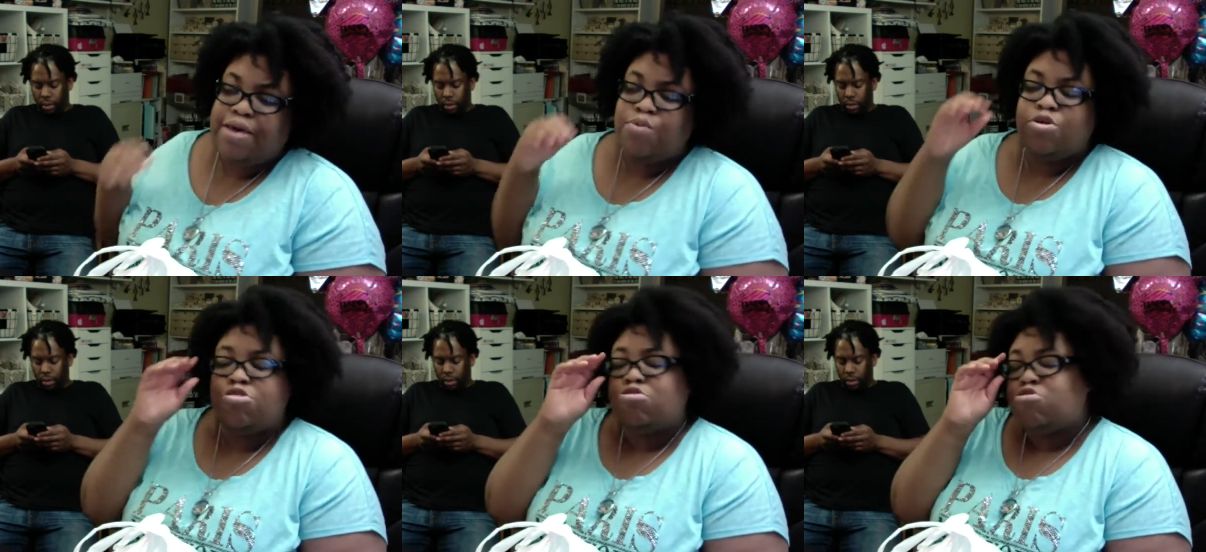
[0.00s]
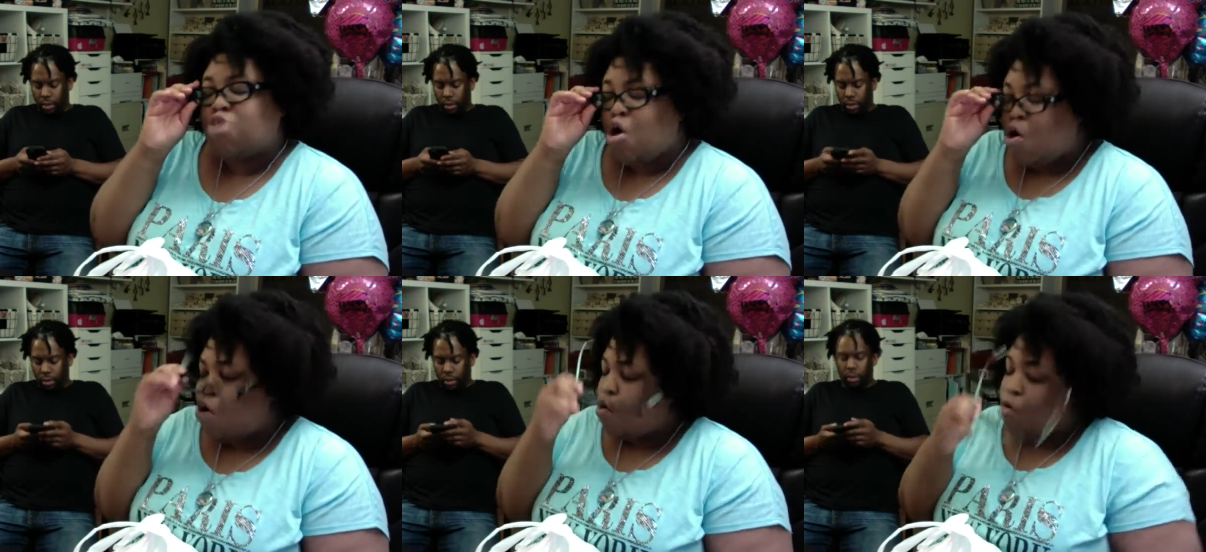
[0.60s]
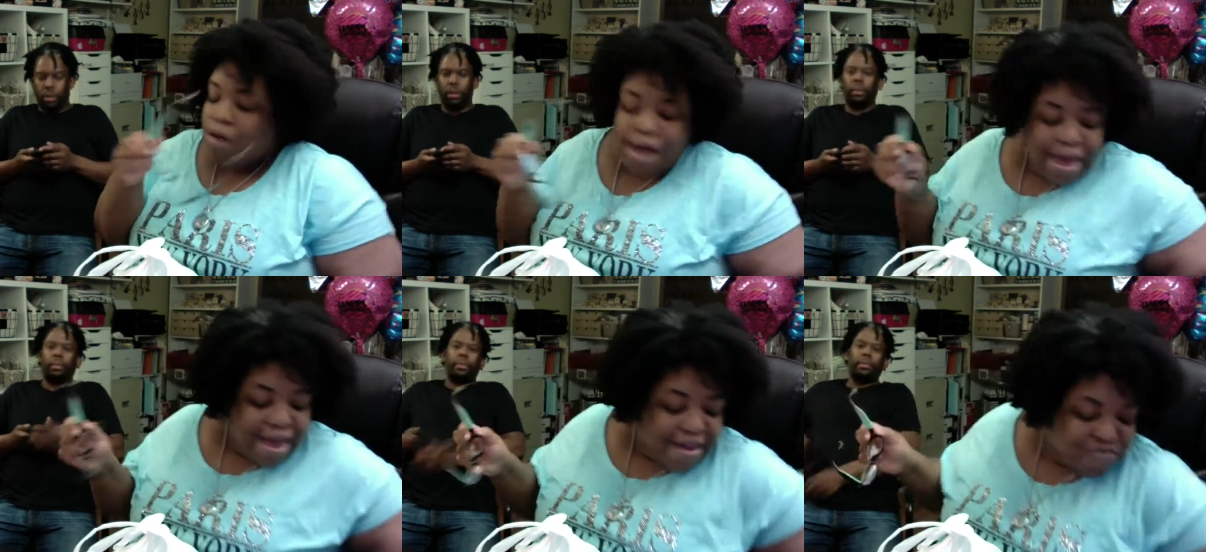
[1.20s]
Speaker 1: It was so
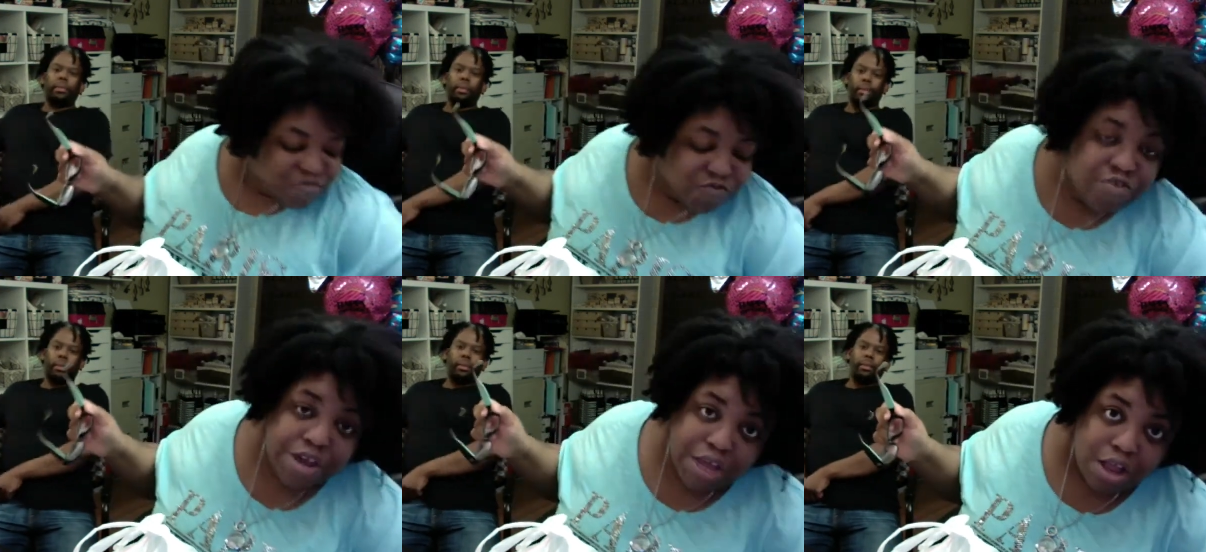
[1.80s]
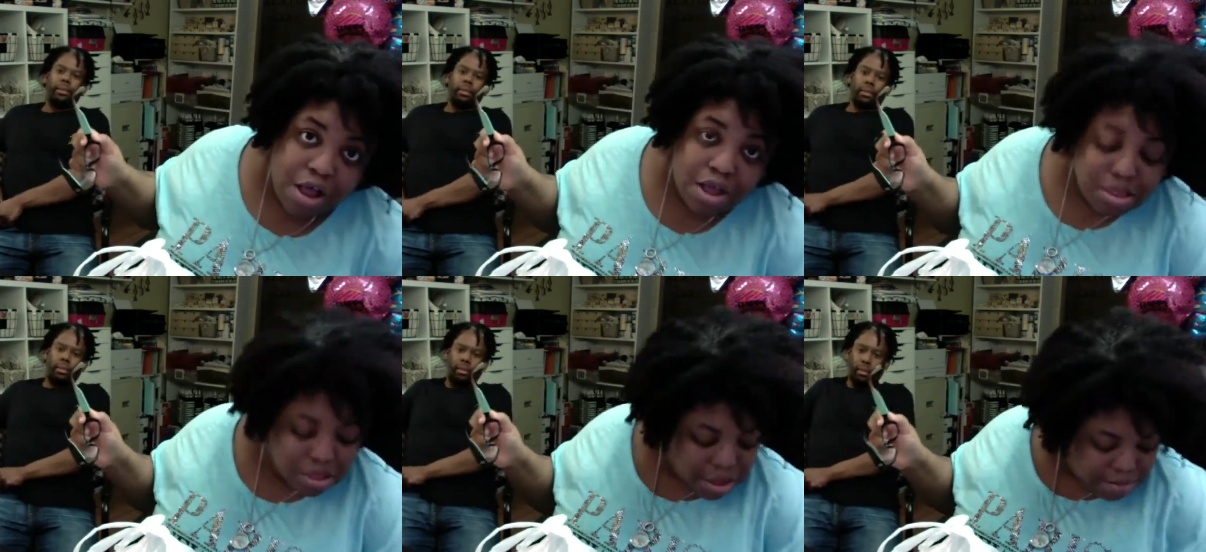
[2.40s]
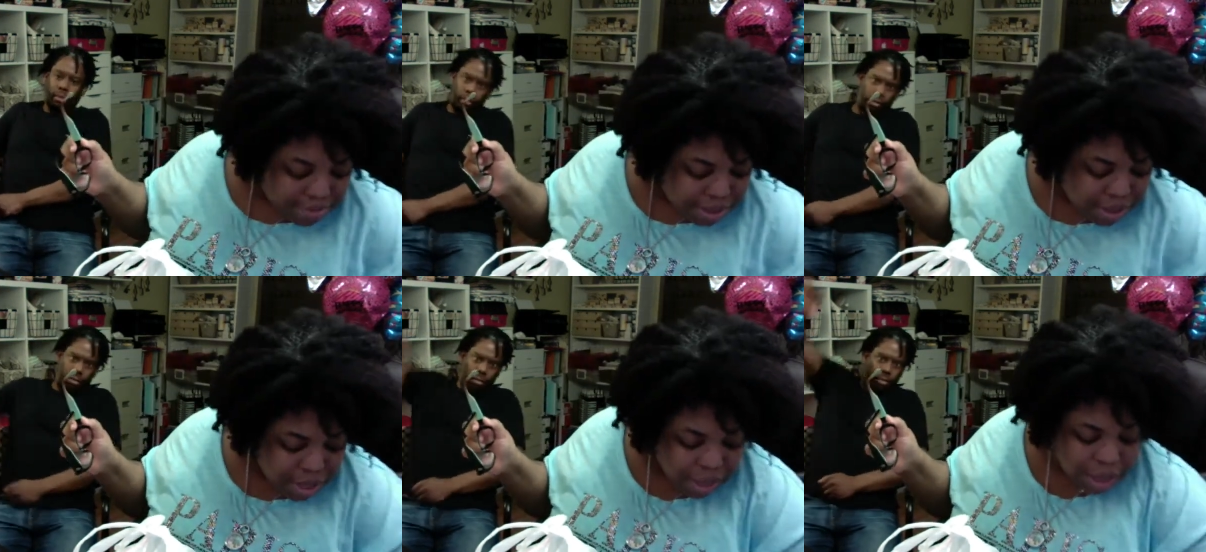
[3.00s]
freaking awesome.
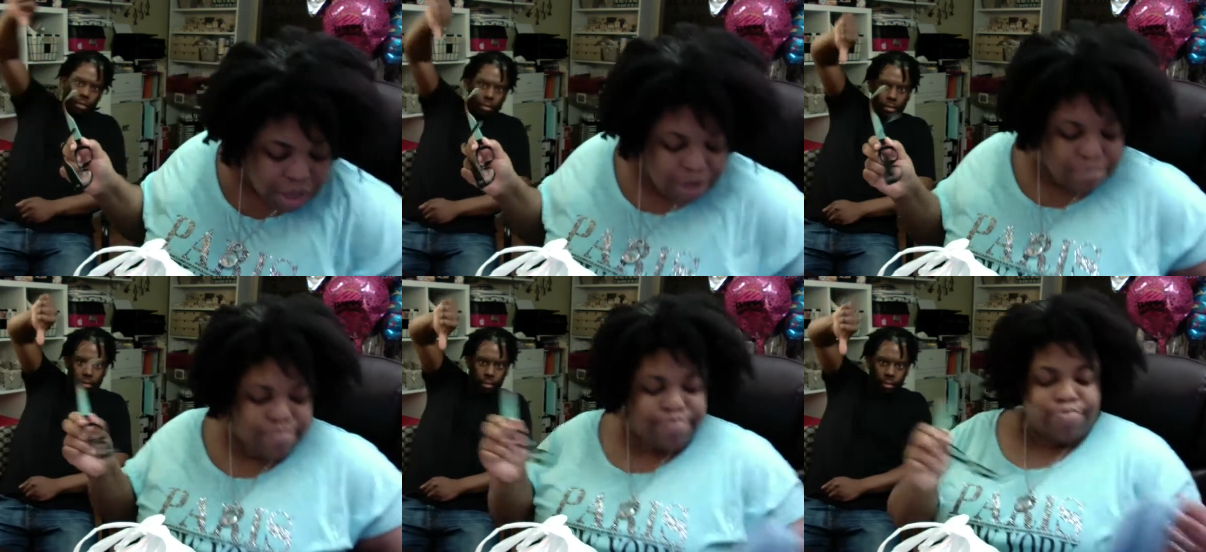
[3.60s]
Um,